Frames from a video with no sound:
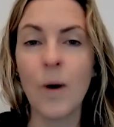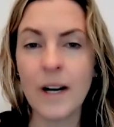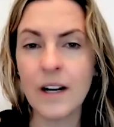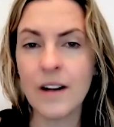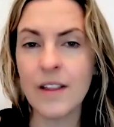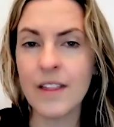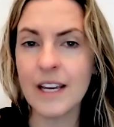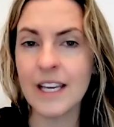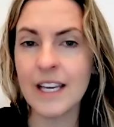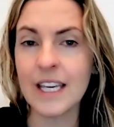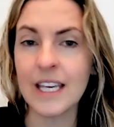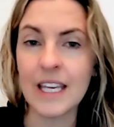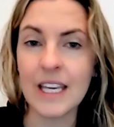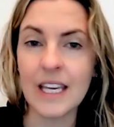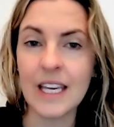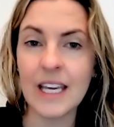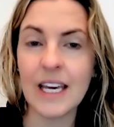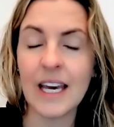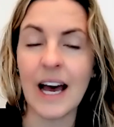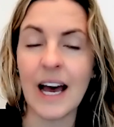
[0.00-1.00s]
are the
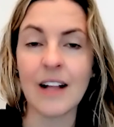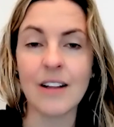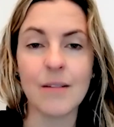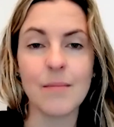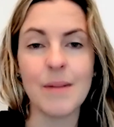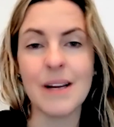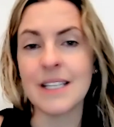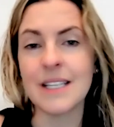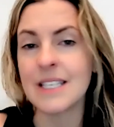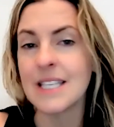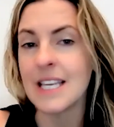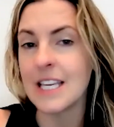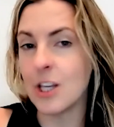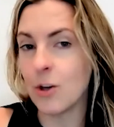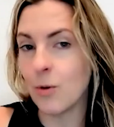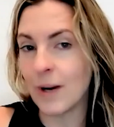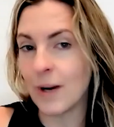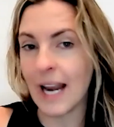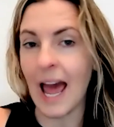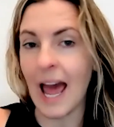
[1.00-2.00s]
key elements that
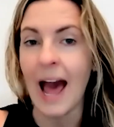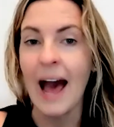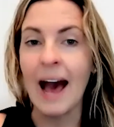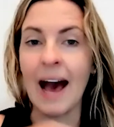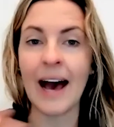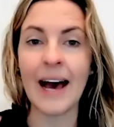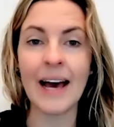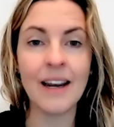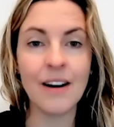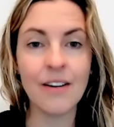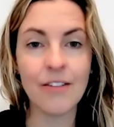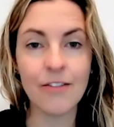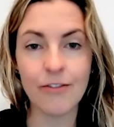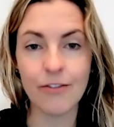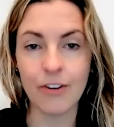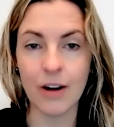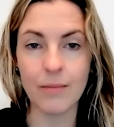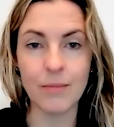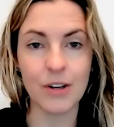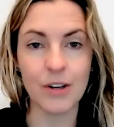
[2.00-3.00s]
you would add
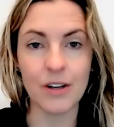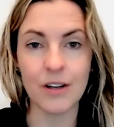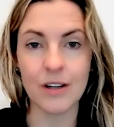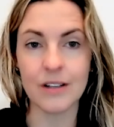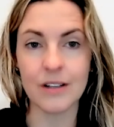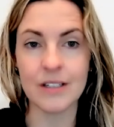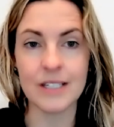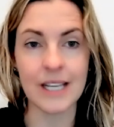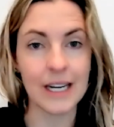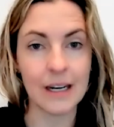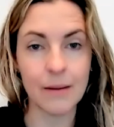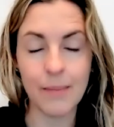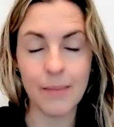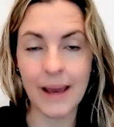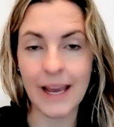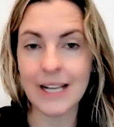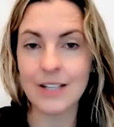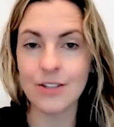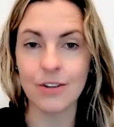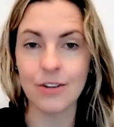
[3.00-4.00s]
from your
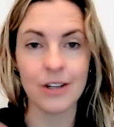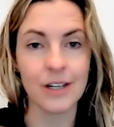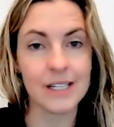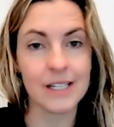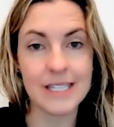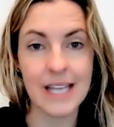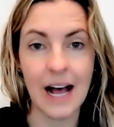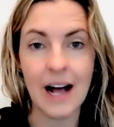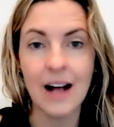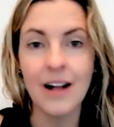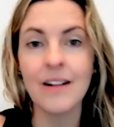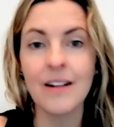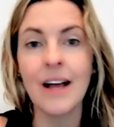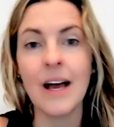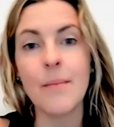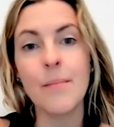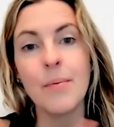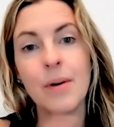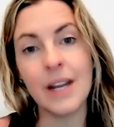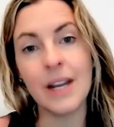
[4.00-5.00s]
database, your Excel,
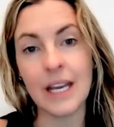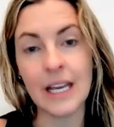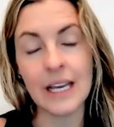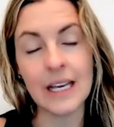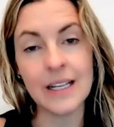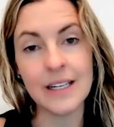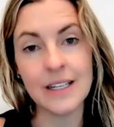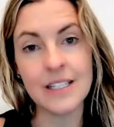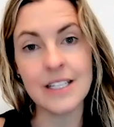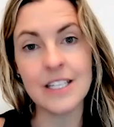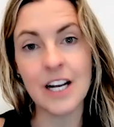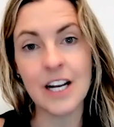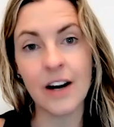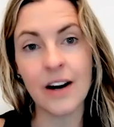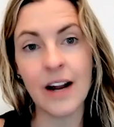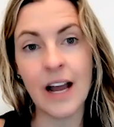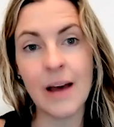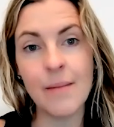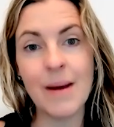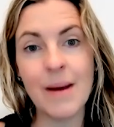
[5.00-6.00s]
and put it into
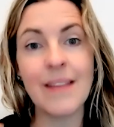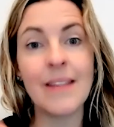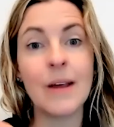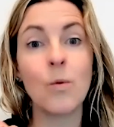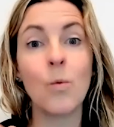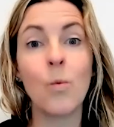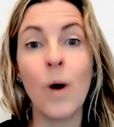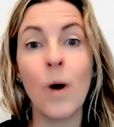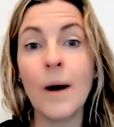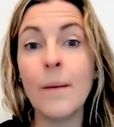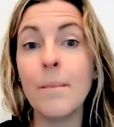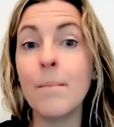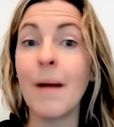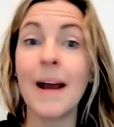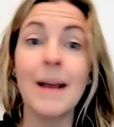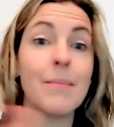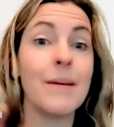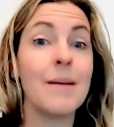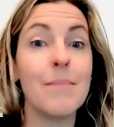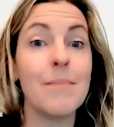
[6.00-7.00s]
CRM? And then what
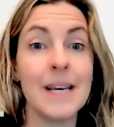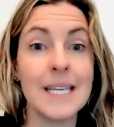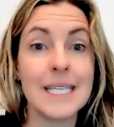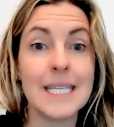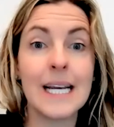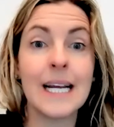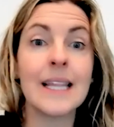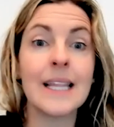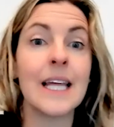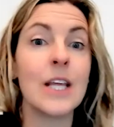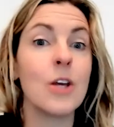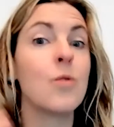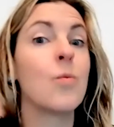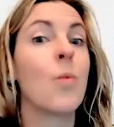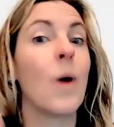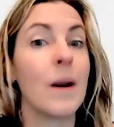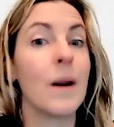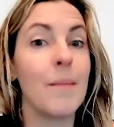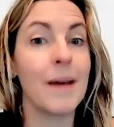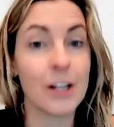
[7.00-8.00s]
might be missing that you'd
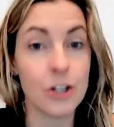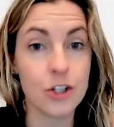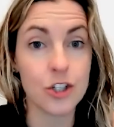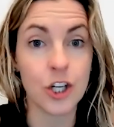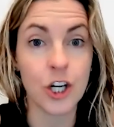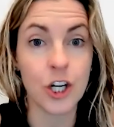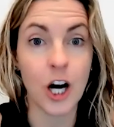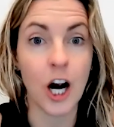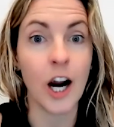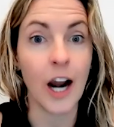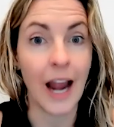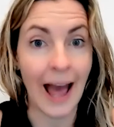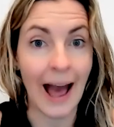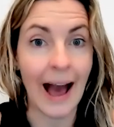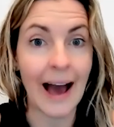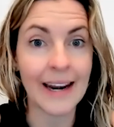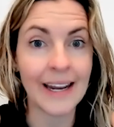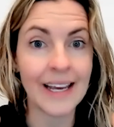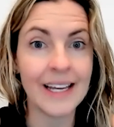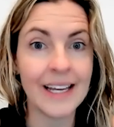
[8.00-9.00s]
want to make sure are
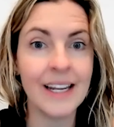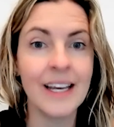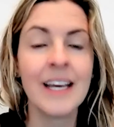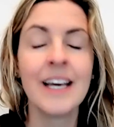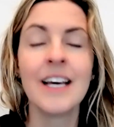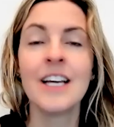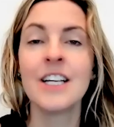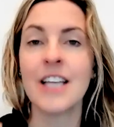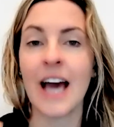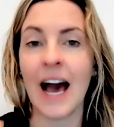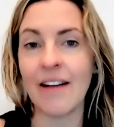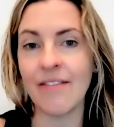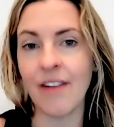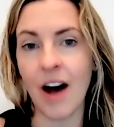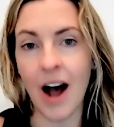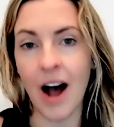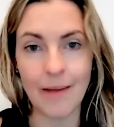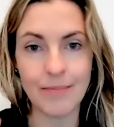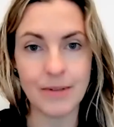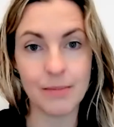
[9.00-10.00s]
added to have
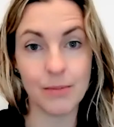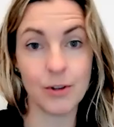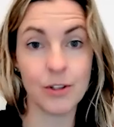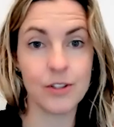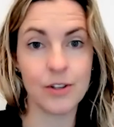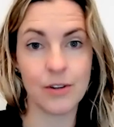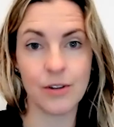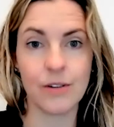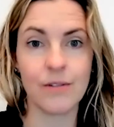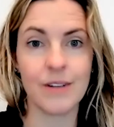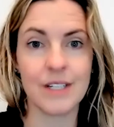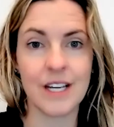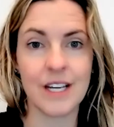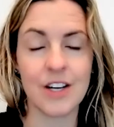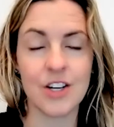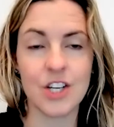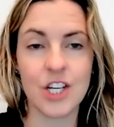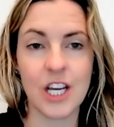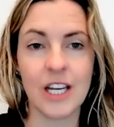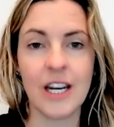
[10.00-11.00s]
optimal donor
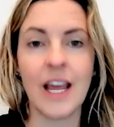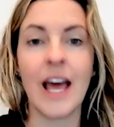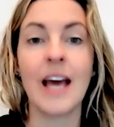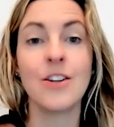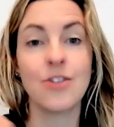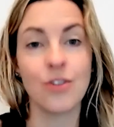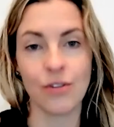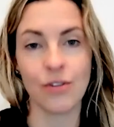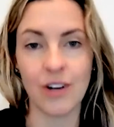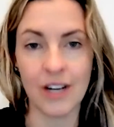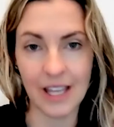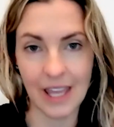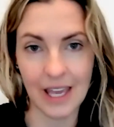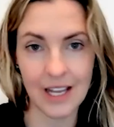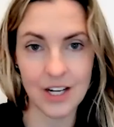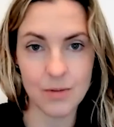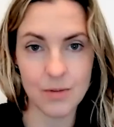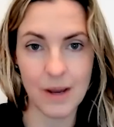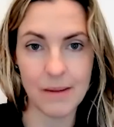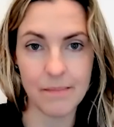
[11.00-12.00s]
retention and donor
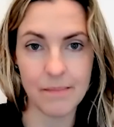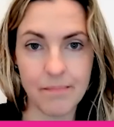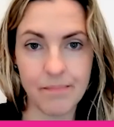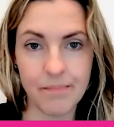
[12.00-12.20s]
engagement?